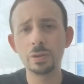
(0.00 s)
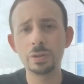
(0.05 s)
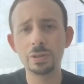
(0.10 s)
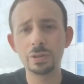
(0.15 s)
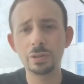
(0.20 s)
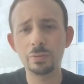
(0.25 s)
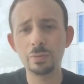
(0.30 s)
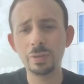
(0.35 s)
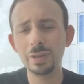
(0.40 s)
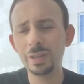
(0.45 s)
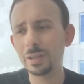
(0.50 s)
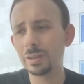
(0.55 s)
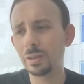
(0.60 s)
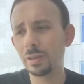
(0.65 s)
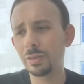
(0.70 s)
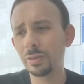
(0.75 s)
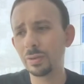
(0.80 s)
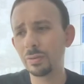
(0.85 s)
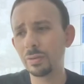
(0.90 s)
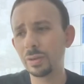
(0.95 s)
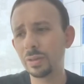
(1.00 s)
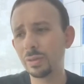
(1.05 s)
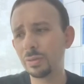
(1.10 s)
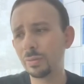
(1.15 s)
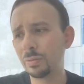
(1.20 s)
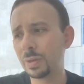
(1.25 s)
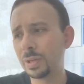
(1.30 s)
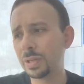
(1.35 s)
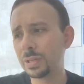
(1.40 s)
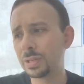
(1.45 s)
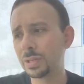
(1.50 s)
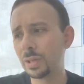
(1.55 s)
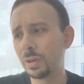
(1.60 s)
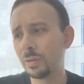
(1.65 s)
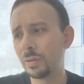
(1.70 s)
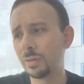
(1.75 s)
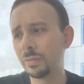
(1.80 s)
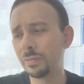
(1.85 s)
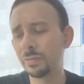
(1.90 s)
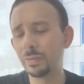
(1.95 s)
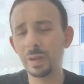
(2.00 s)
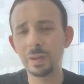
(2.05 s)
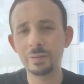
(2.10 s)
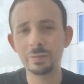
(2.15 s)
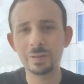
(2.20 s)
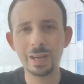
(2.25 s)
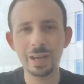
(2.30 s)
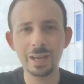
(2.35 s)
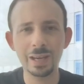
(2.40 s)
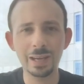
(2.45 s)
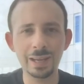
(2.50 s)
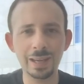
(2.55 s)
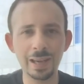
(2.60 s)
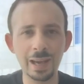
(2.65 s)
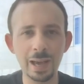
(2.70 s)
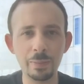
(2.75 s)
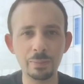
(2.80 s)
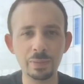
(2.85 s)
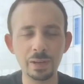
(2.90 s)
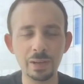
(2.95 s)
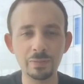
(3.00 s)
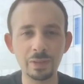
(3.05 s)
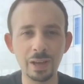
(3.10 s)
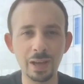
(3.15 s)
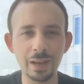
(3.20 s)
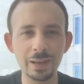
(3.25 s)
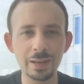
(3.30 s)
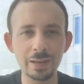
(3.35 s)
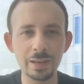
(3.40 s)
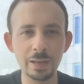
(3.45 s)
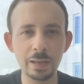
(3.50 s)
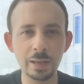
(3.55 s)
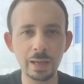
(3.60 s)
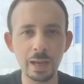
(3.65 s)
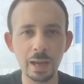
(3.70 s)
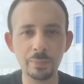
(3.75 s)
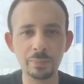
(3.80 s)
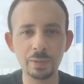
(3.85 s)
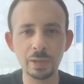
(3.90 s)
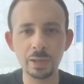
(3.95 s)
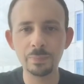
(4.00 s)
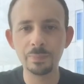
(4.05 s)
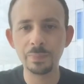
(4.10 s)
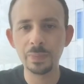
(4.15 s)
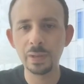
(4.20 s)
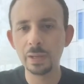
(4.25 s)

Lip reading: So really the 33s, though, have kind of kneecapped it.